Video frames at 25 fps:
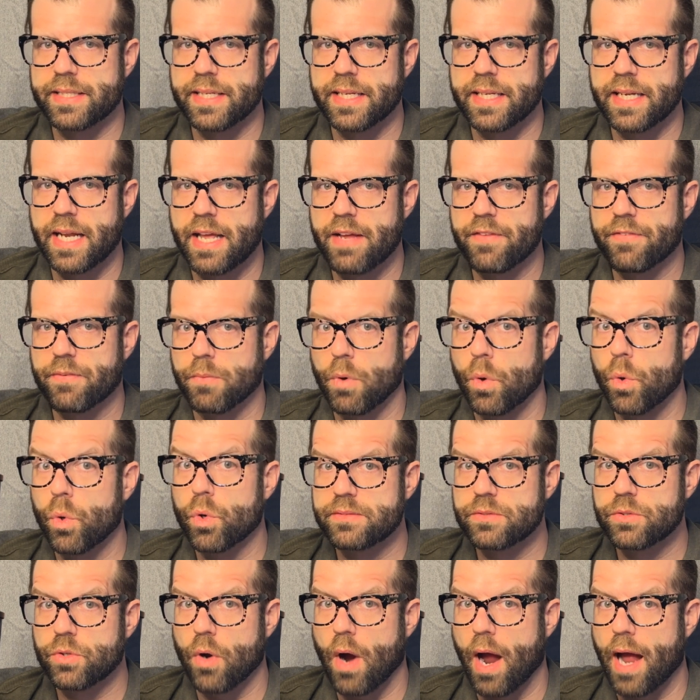DNA from
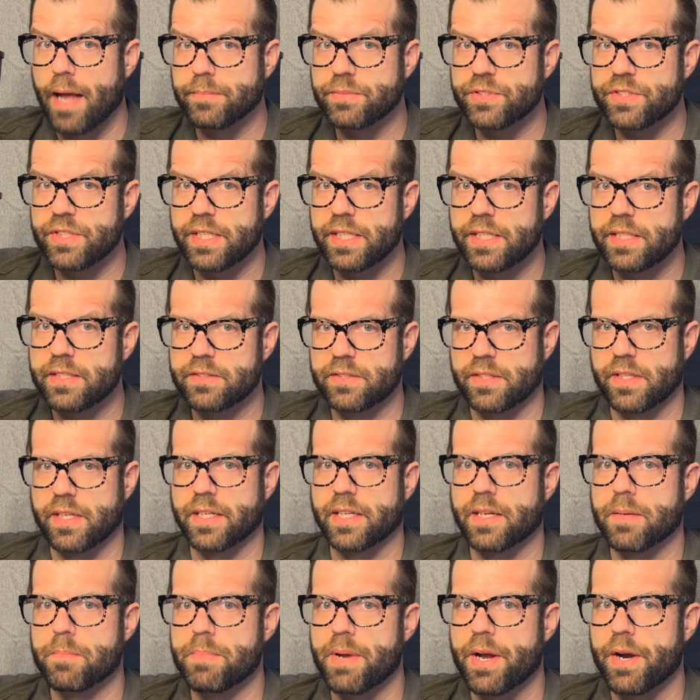old crime scenes and then
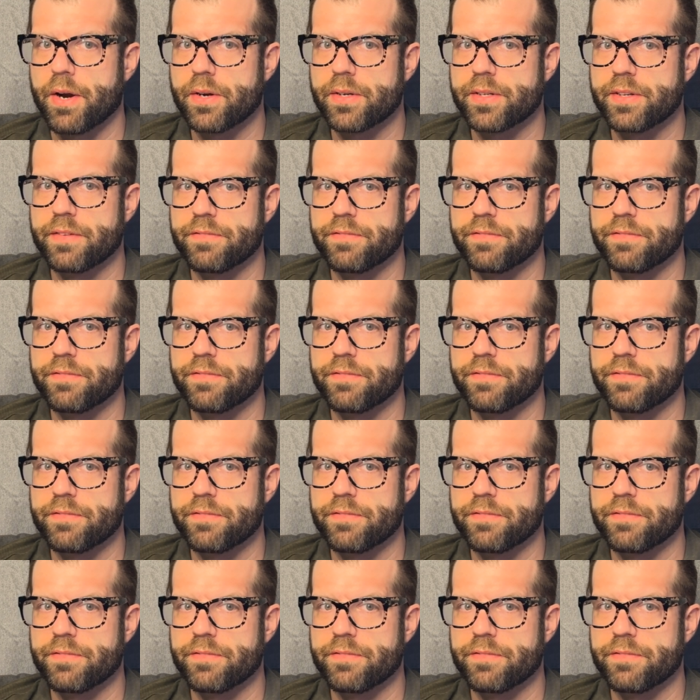compare it